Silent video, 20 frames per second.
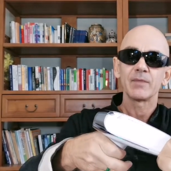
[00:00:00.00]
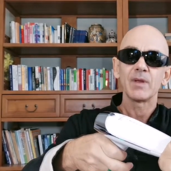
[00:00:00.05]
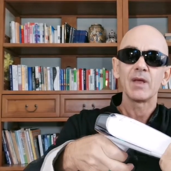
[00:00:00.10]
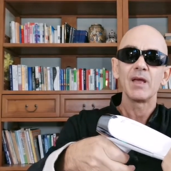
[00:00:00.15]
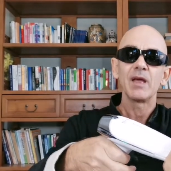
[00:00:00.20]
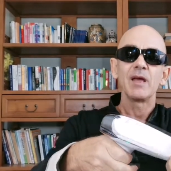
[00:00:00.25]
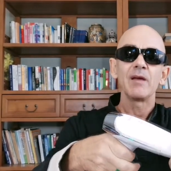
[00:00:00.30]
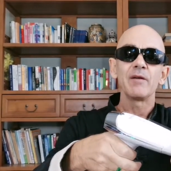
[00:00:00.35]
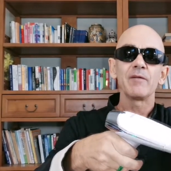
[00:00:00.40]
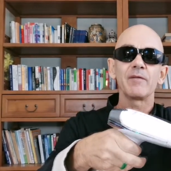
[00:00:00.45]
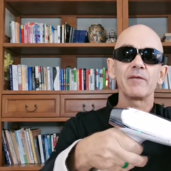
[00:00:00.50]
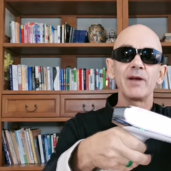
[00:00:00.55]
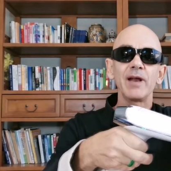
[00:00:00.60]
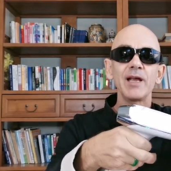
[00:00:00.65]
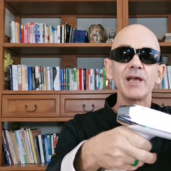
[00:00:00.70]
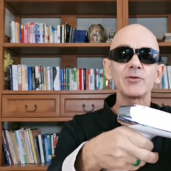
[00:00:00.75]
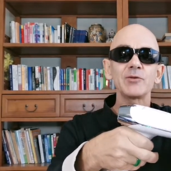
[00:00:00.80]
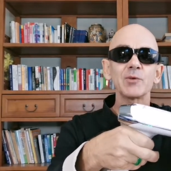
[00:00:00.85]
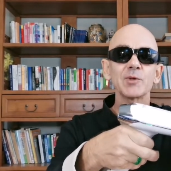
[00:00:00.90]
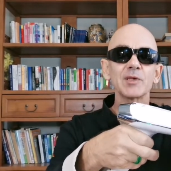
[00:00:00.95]
Flash will
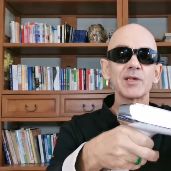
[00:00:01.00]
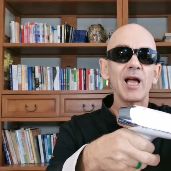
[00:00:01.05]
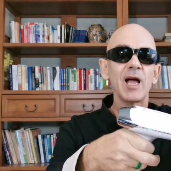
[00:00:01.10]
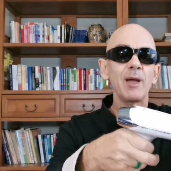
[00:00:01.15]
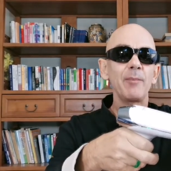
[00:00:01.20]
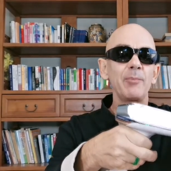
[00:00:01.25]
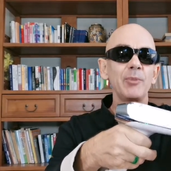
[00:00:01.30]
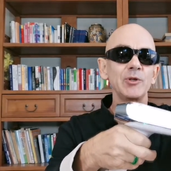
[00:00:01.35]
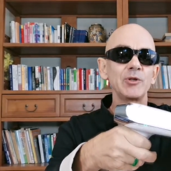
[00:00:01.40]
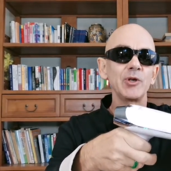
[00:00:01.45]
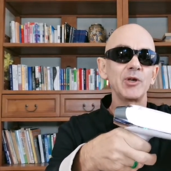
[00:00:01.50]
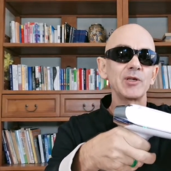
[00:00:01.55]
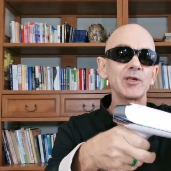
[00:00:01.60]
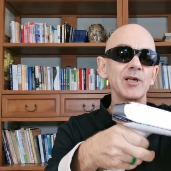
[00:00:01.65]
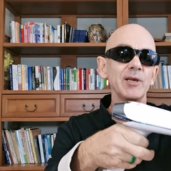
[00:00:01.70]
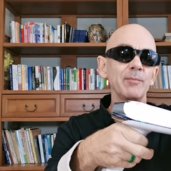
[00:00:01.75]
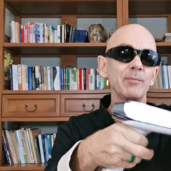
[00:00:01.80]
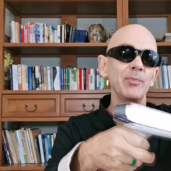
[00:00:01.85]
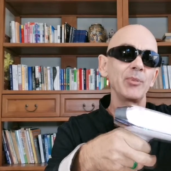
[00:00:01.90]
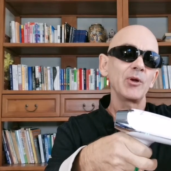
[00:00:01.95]
start producing
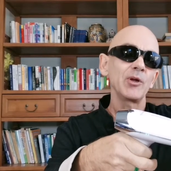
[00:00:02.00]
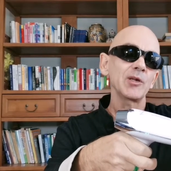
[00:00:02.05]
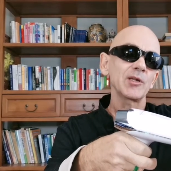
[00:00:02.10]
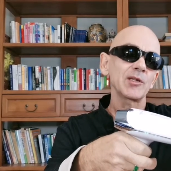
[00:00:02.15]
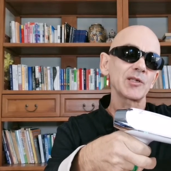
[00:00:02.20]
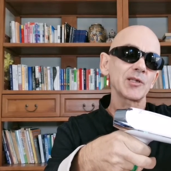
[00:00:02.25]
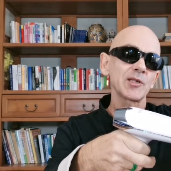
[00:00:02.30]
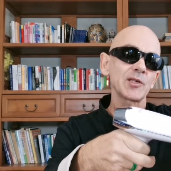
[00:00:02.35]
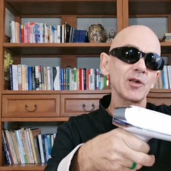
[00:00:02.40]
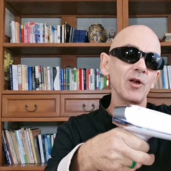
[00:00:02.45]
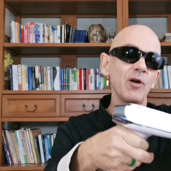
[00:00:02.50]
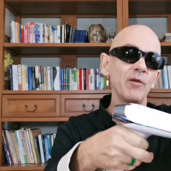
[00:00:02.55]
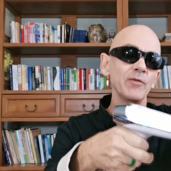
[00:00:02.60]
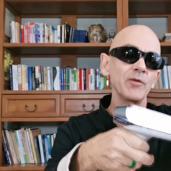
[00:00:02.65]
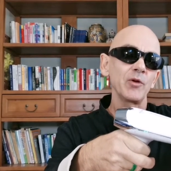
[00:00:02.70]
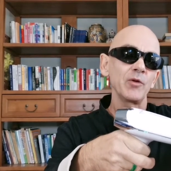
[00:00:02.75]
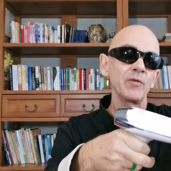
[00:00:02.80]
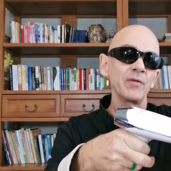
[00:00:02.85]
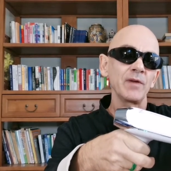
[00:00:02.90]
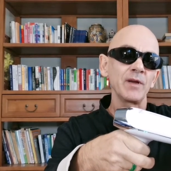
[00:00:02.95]
bursts of U
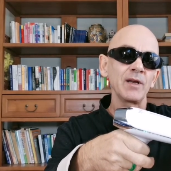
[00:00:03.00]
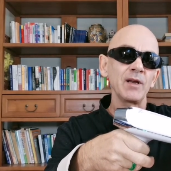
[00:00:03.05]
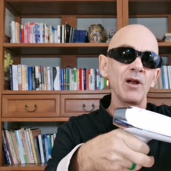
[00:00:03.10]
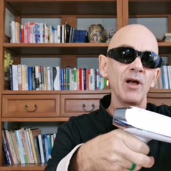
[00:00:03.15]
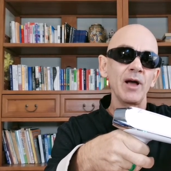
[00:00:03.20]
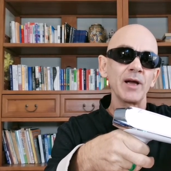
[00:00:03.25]
V light.